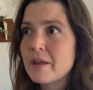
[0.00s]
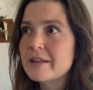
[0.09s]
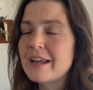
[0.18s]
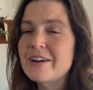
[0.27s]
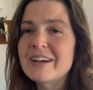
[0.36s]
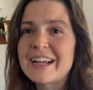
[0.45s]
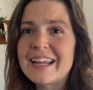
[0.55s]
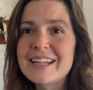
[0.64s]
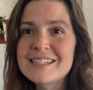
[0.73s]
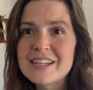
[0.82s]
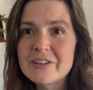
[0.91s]
Now, I
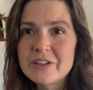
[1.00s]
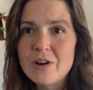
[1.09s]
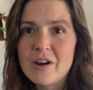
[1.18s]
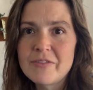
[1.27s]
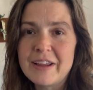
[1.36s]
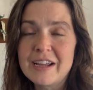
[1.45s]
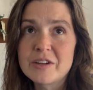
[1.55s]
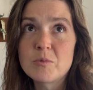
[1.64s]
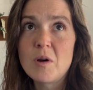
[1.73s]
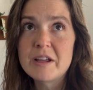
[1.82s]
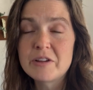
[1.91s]
can't tell you offhand
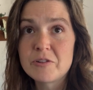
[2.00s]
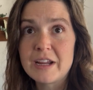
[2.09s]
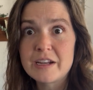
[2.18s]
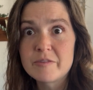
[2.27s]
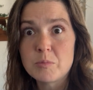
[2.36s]
what your native